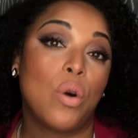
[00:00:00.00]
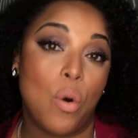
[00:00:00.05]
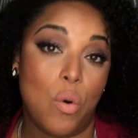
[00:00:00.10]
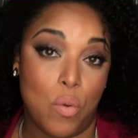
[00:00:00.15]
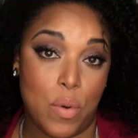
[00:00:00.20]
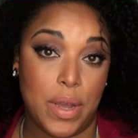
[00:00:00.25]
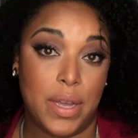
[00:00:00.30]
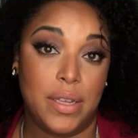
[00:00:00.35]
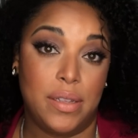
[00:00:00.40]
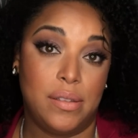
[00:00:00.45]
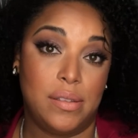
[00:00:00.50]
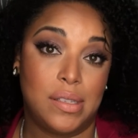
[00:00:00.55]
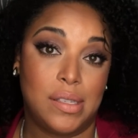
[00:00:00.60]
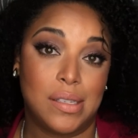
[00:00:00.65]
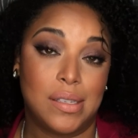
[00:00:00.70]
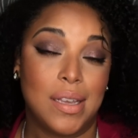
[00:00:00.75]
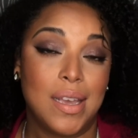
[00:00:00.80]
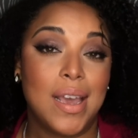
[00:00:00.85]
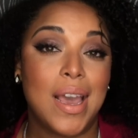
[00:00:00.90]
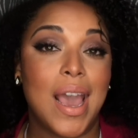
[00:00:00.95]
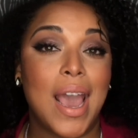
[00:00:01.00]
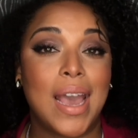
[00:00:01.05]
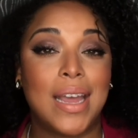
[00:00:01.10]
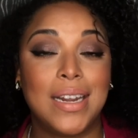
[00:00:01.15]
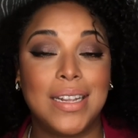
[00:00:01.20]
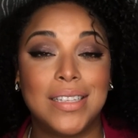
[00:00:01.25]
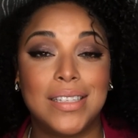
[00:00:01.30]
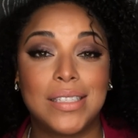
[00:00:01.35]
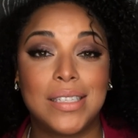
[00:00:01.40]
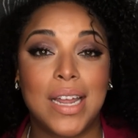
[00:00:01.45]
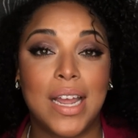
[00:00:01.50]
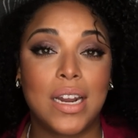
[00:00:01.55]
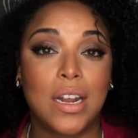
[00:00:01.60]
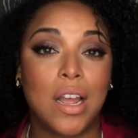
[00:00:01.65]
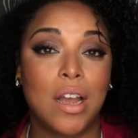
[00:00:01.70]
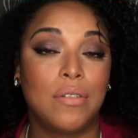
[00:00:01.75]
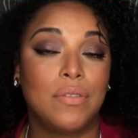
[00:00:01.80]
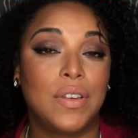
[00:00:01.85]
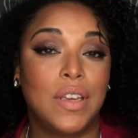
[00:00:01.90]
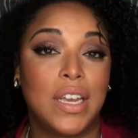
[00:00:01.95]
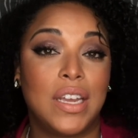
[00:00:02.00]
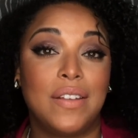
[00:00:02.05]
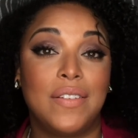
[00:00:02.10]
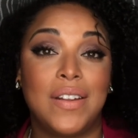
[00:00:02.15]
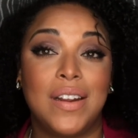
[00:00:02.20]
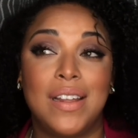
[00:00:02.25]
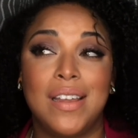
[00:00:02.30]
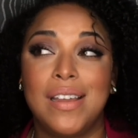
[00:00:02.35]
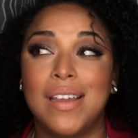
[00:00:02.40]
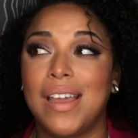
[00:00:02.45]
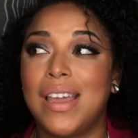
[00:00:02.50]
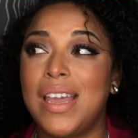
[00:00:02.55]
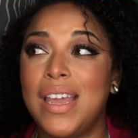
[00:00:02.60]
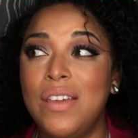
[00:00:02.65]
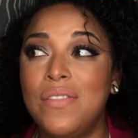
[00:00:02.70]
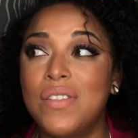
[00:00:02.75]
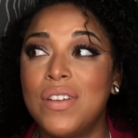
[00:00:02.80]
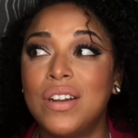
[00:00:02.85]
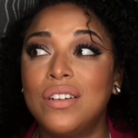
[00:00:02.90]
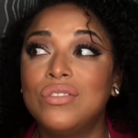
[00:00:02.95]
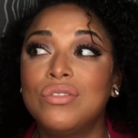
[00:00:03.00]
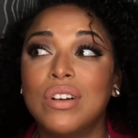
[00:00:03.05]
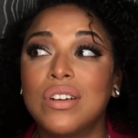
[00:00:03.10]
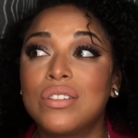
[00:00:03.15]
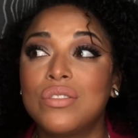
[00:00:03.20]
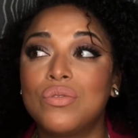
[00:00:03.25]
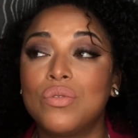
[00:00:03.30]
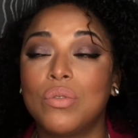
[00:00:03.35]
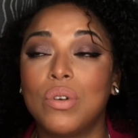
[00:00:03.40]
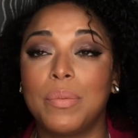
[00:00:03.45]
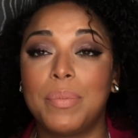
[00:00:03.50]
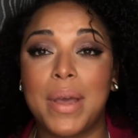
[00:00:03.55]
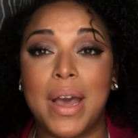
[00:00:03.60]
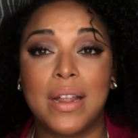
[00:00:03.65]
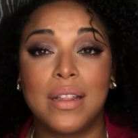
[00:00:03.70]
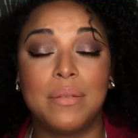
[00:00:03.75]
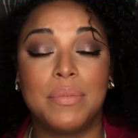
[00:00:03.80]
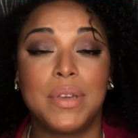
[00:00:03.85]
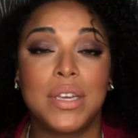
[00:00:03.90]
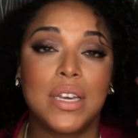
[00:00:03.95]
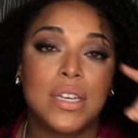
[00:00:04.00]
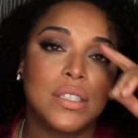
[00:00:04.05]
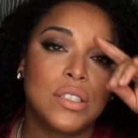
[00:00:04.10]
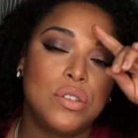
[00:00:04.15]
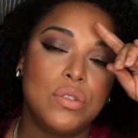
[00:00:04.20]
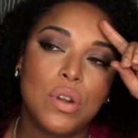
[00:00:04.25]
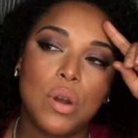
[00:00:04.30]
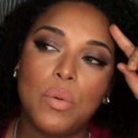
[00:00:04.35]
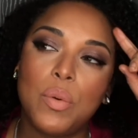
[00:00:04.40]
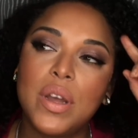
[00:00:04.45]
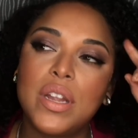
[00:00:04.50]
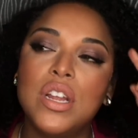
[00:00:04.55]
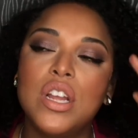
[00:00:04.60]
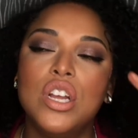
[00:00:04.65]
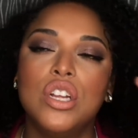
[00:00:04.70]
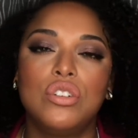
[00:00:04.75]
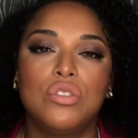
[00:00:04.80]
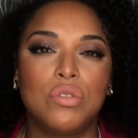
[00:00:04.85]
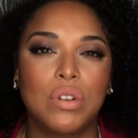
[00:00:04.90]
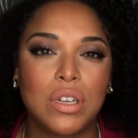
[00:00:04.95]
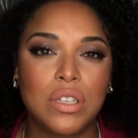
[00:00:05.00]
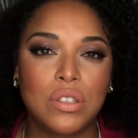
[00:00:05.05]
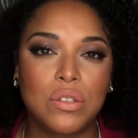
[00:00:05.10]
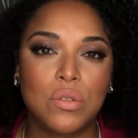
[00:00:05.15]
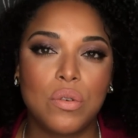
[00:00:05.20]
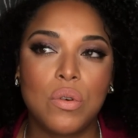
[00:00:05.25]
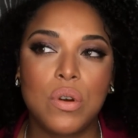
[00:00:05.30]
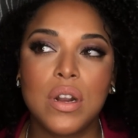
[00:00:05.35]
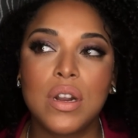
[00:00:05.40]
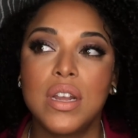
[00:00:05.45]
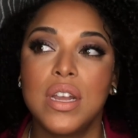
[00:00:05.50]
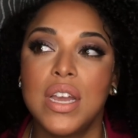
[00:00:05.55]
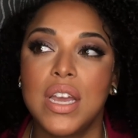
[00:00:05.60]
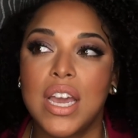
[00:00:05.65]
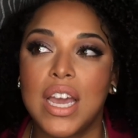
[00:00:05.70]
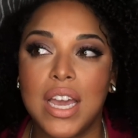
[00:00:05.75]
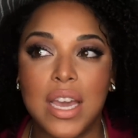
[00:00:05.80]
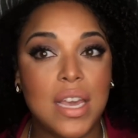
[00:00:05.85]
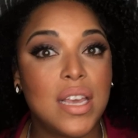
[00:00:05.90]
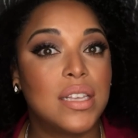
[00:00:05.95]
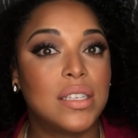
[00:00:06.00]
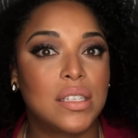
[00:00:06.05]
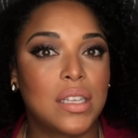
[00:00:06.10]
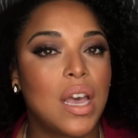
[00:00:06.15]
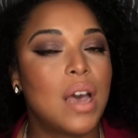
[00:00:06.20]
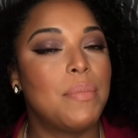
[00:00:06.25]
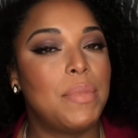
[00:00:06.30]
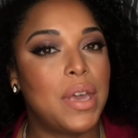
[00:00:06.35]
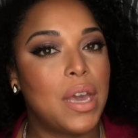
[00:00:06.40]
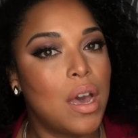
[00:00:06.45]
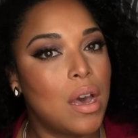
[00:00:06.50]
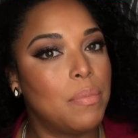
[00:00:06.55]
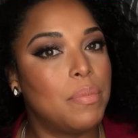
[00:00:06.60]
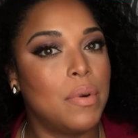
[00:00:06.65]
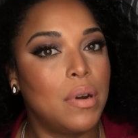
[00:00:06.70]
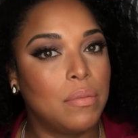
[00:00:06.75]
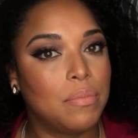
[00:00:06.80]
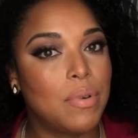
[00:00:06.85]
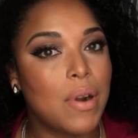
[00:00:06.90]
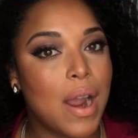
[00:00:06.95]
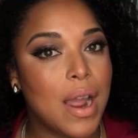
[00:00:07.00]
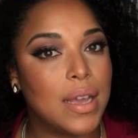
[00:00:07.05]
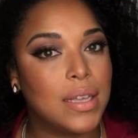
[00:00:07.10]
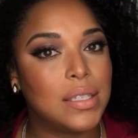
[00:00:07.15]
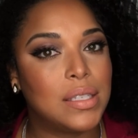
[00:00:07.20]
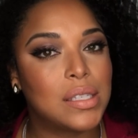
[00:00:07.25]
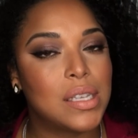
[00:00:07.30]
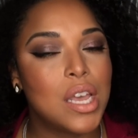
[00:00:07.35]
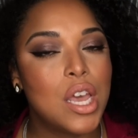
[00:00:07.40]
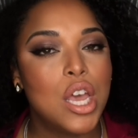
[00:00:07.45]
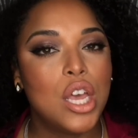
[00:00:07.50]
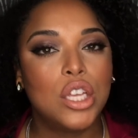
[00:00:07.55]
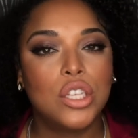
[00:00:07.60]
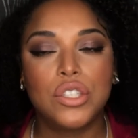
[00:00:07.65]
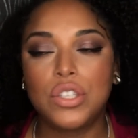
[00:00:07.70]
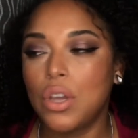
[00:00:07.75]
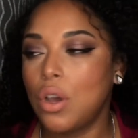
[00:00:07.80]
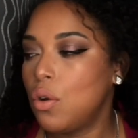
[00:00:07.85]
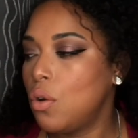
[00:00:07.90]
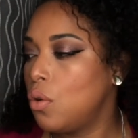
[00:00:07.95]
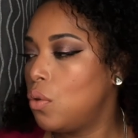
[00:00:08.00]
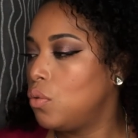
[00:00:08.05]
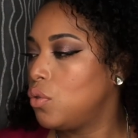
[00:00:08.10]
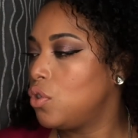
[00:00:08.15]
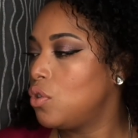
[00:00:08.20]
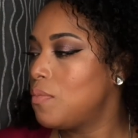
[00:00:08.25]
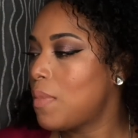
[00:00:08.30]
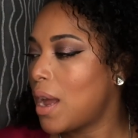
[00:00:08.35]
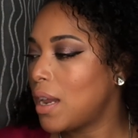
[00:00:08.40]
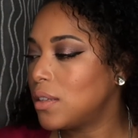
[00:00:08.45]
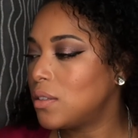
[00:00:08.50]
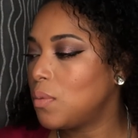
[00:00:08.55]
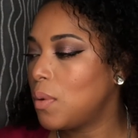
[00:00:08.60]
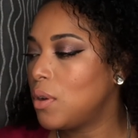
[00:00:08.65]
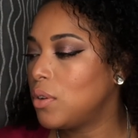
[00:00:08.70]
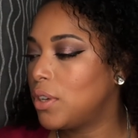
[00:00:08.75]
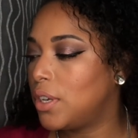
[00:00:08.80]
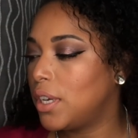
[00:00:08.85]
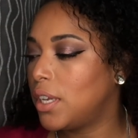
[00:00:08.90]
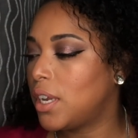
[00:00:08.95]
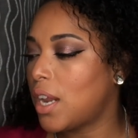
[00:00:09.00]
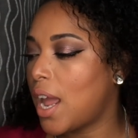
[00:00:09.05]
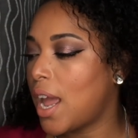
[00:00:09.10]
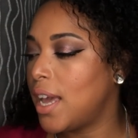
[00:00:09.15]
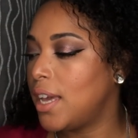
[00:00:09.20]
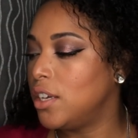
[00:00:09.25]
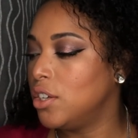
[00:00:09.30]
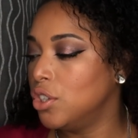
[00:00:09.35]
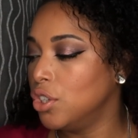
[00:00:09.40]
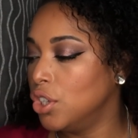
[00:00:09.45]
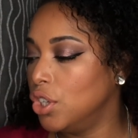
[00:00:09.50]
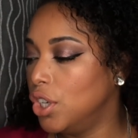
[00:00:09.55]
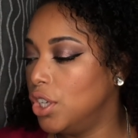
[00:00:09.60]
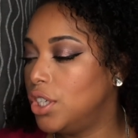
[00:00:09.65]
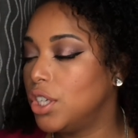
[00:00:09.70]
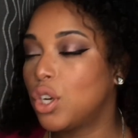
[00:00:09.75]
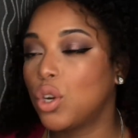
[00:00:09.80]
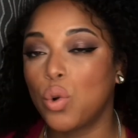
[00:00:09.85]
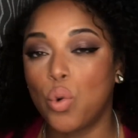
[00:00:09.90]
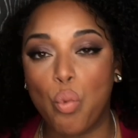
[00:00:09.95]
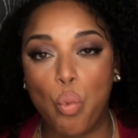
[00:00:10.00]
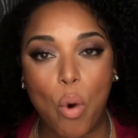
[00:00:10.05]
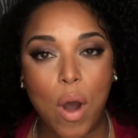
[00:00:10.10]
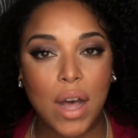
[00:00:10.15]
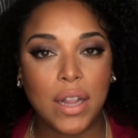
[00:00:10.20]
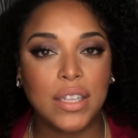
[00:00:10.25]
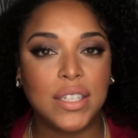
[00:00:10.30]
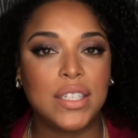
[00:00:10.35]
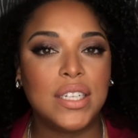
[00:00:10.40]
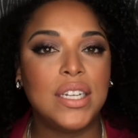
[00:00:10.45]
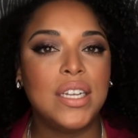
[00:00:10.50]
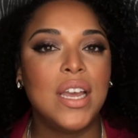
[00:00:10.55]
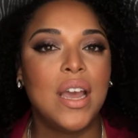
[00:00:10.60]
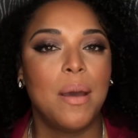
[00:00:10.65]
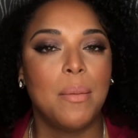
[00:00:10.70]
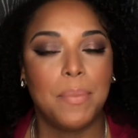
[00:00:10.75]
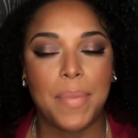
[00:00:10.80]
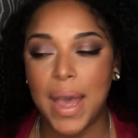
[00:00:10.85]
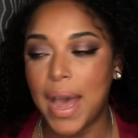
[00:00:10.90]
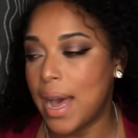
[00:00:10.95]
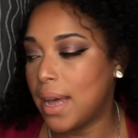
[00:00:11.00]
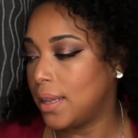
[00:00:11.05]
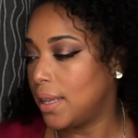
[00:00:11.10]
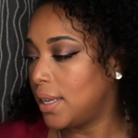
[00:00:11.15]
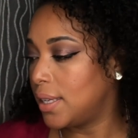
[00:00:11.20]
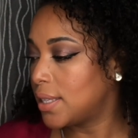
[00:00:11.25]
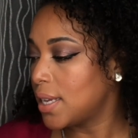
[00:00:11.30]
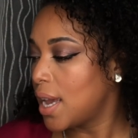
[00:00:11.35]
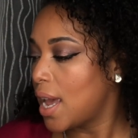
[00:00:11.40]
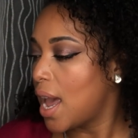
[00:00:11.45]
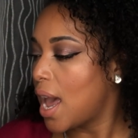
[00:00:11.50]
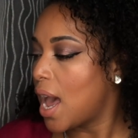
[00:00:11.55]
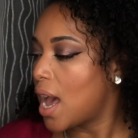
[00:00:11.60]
coins and instead of getting even a drugstore palette because you know what drugstore is coming up on price so you might as well get a good quality palette